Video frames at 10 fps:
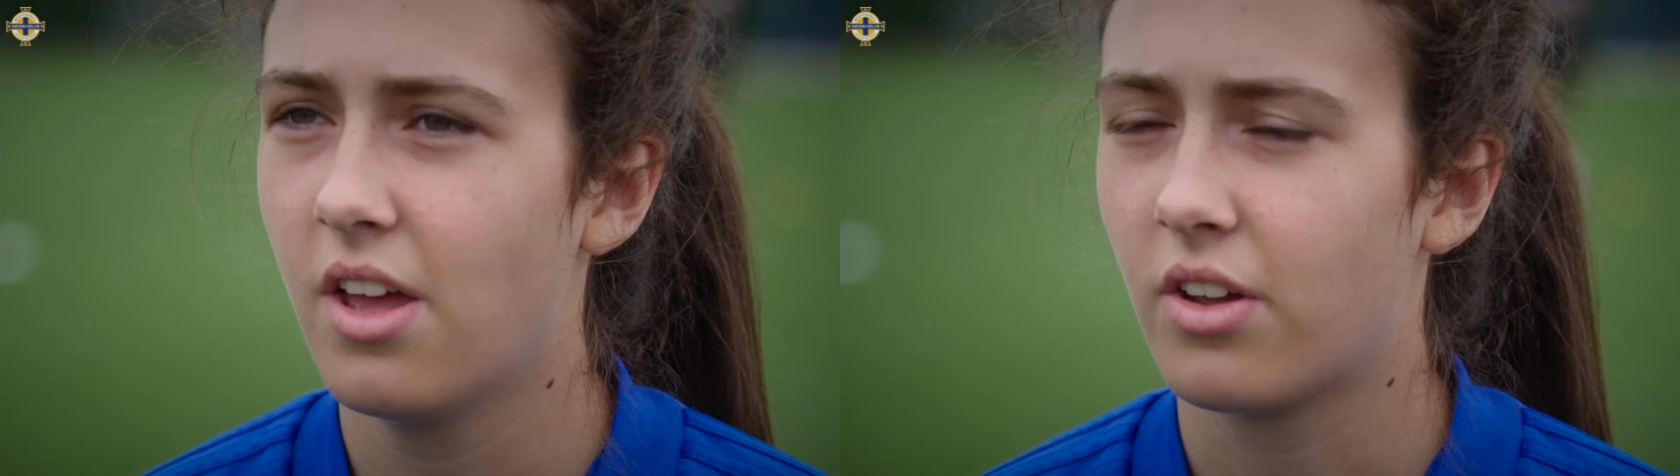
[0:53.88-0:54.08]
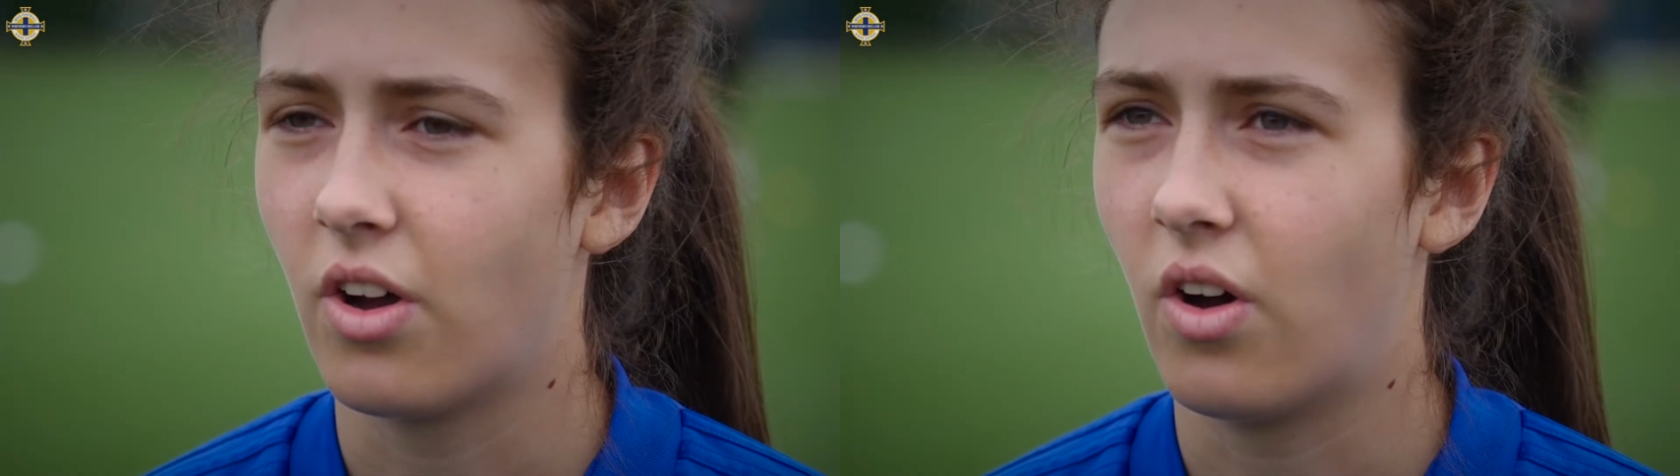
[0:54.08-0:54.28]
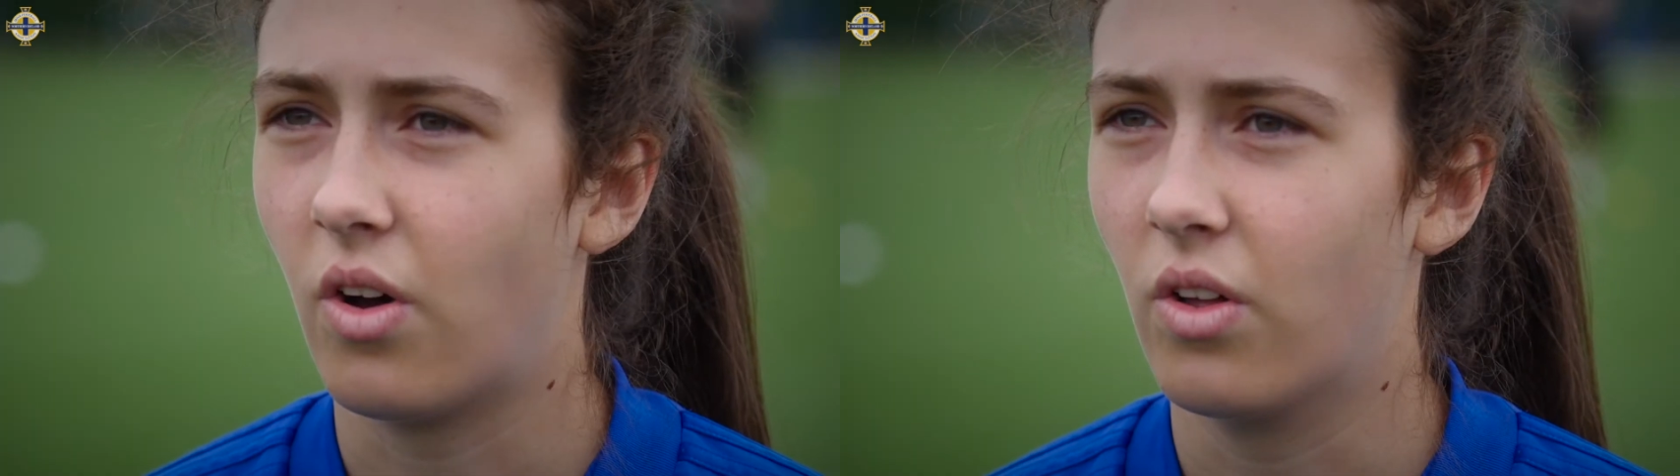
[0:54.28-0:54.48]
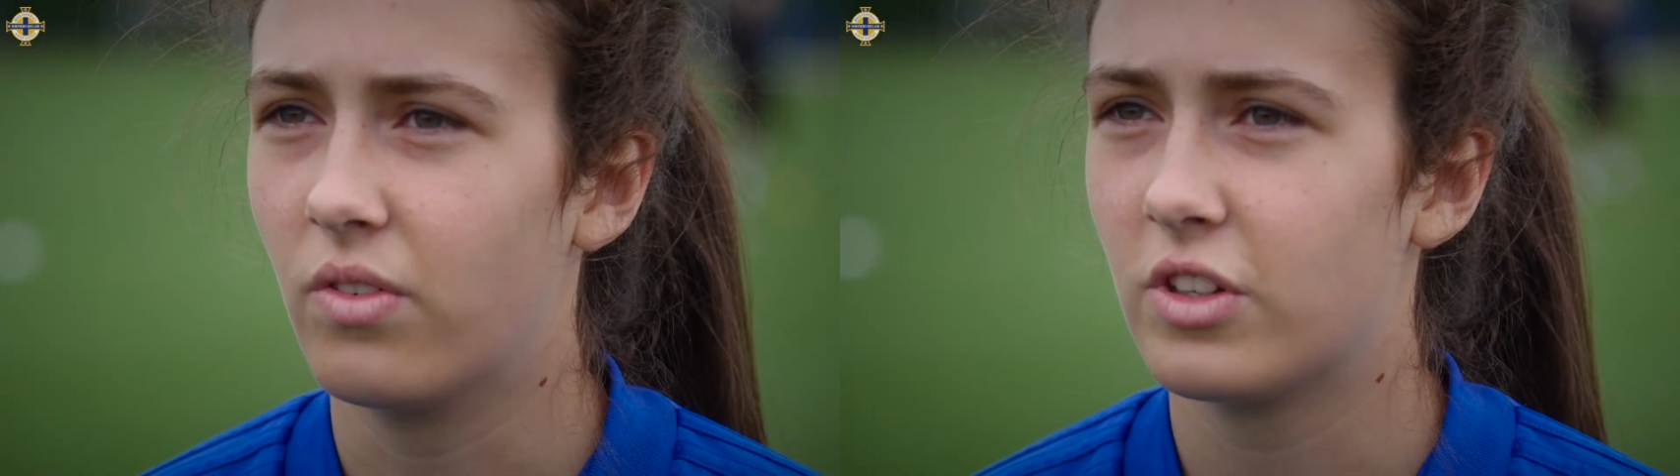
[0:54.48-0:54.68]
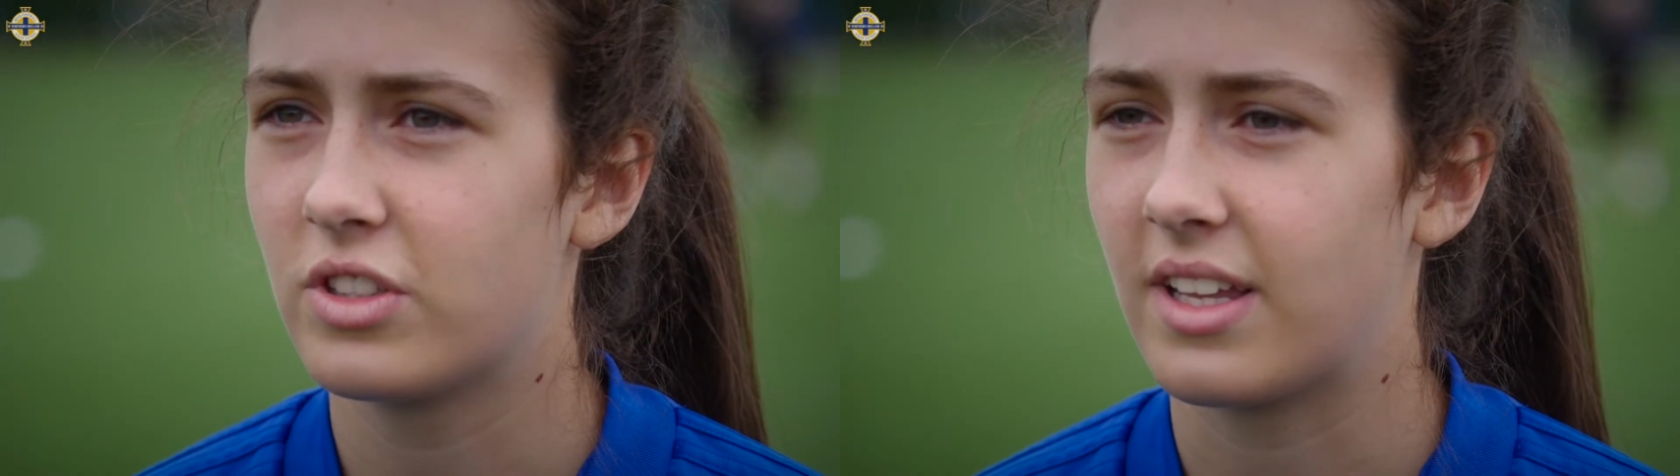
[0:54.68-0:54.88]
got all
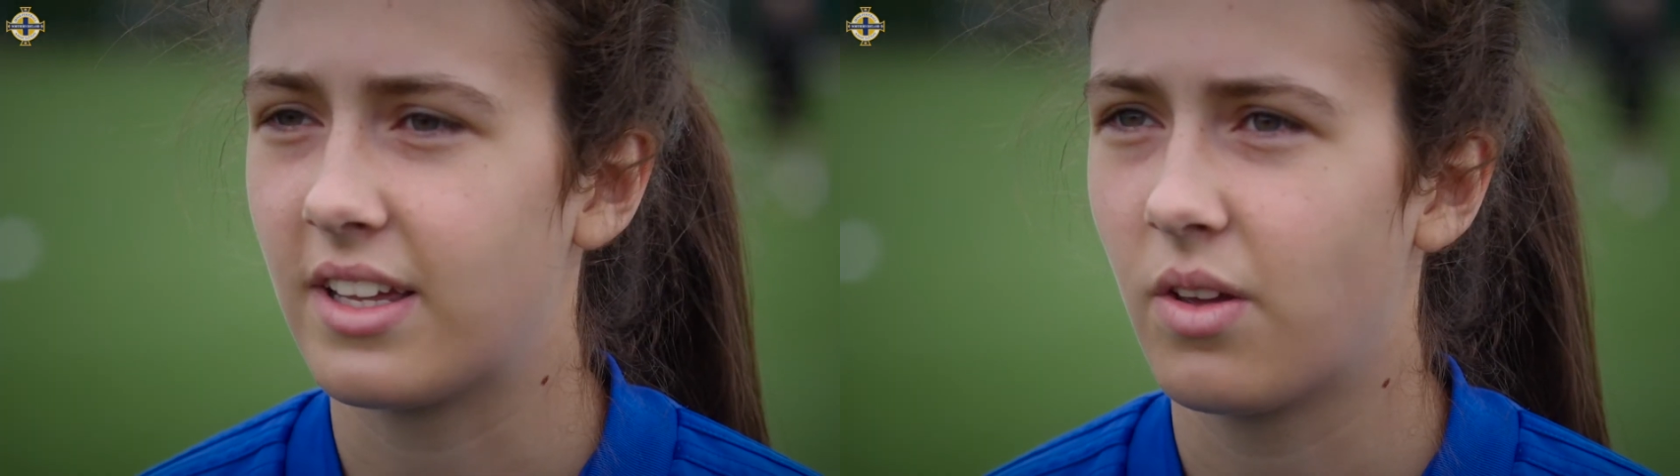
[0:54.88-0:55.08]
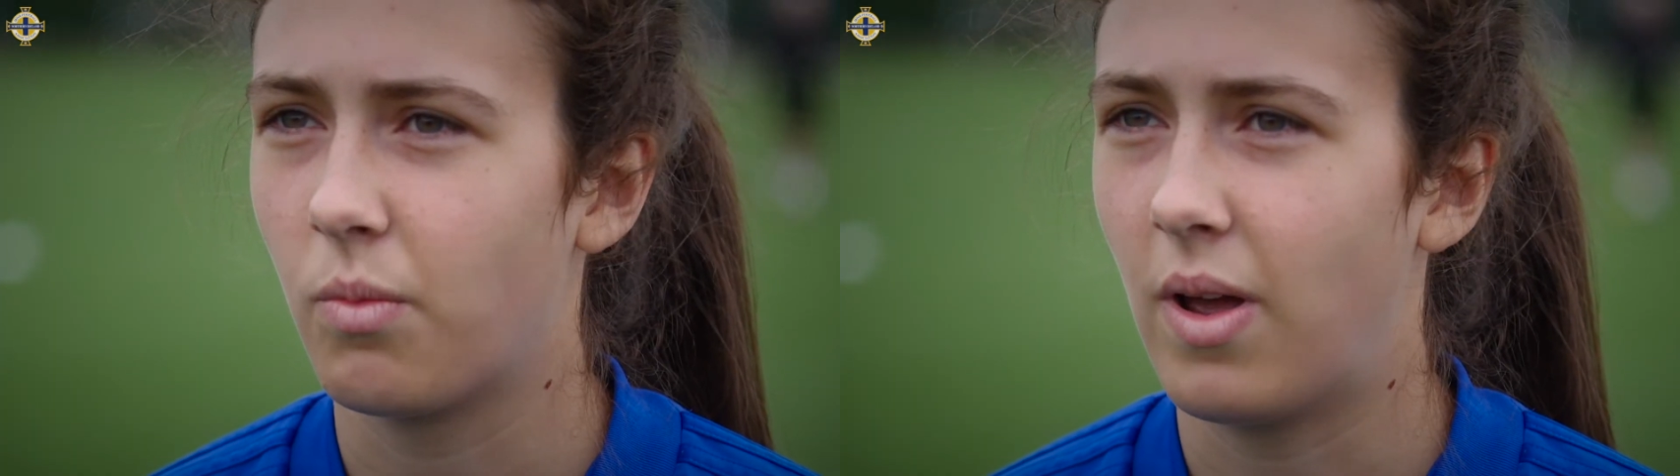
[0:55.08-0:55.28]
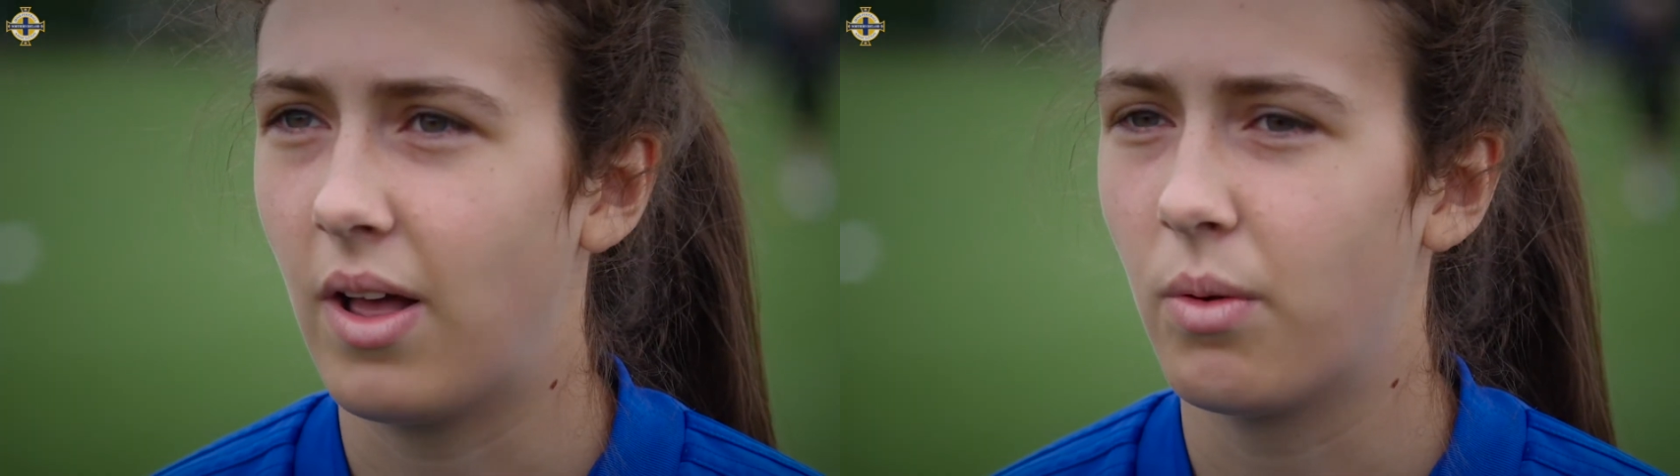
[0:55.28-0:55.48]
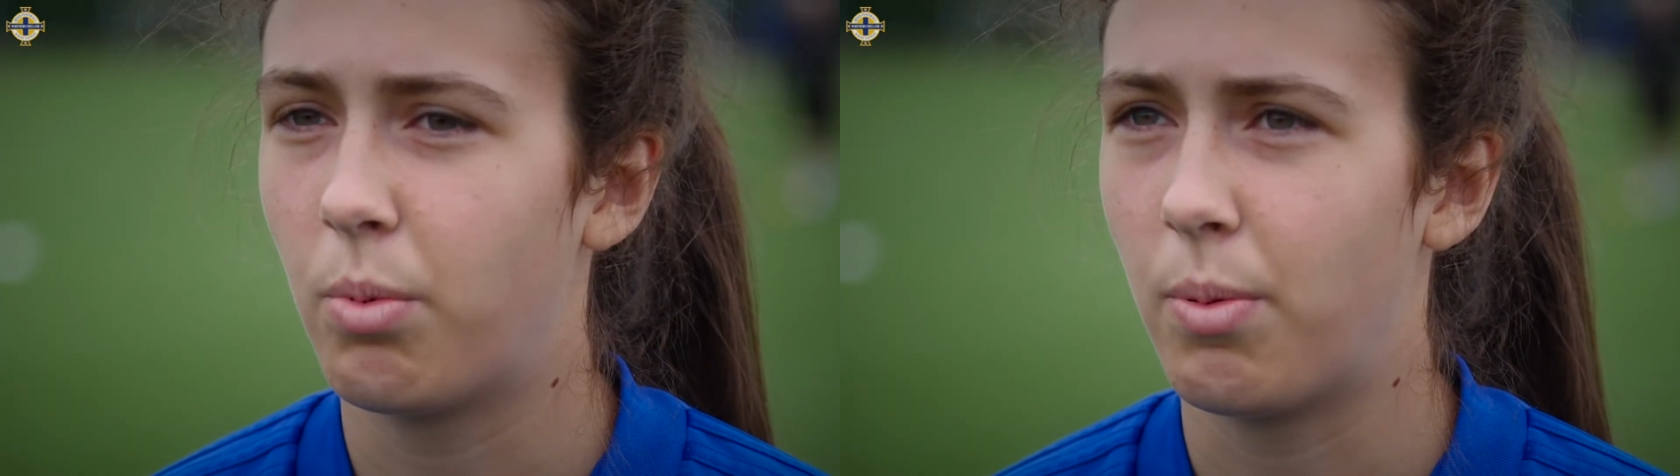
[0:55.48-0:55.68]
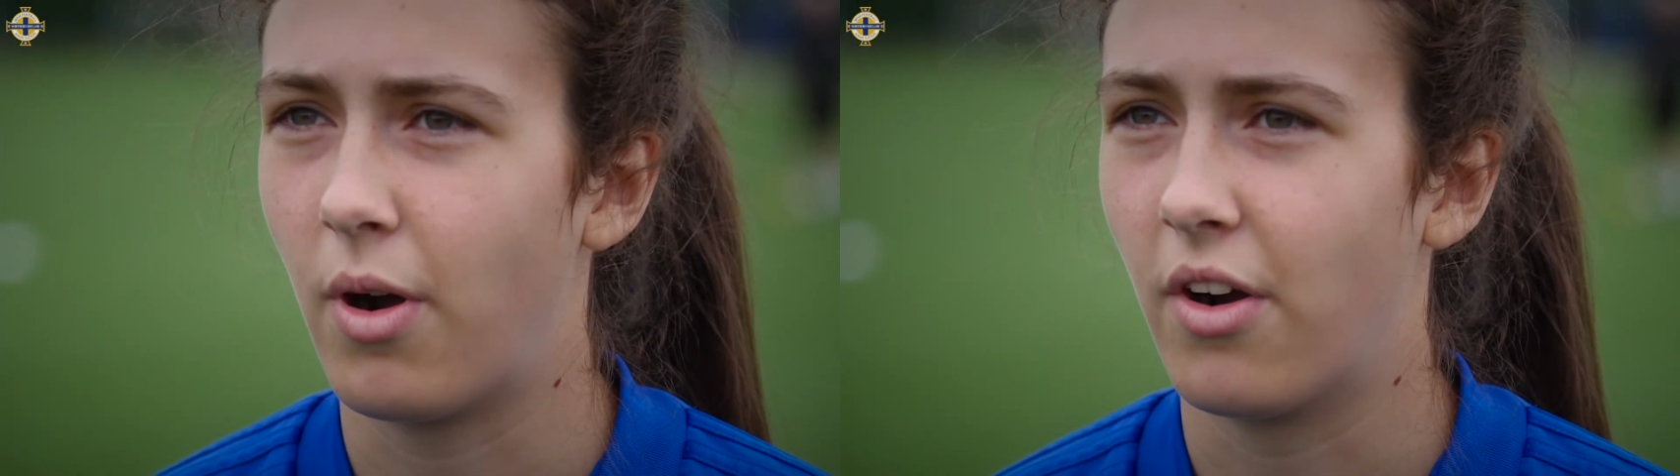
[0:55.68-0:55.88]
of us like well
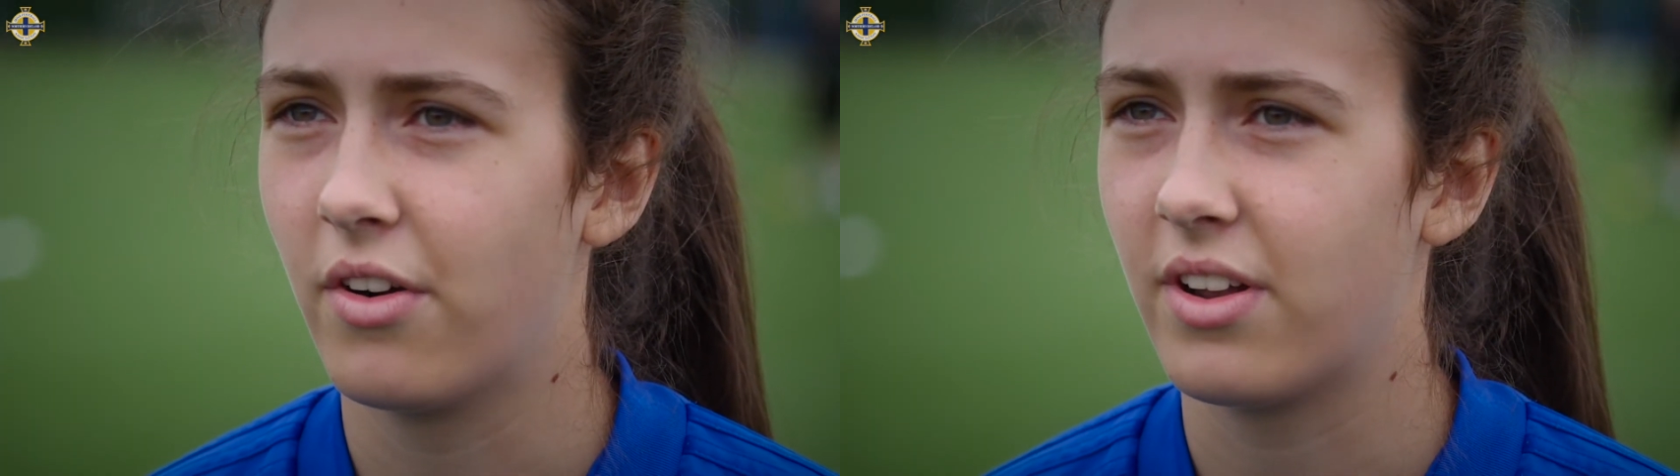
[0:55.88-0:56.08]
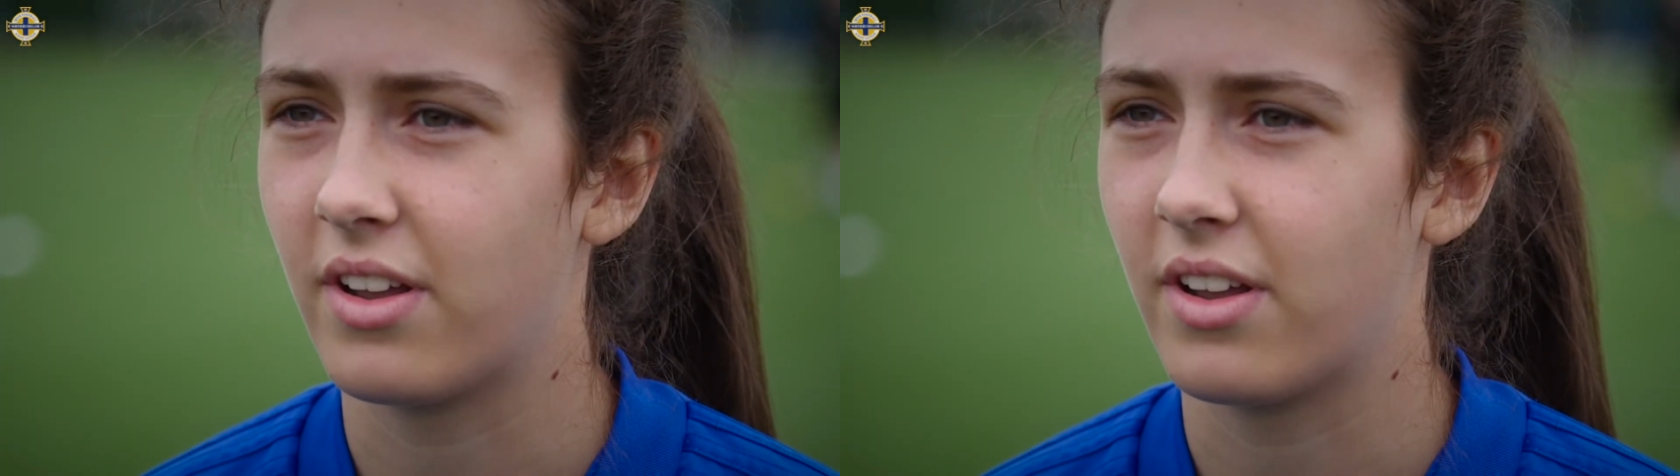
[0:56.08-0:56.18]
prepared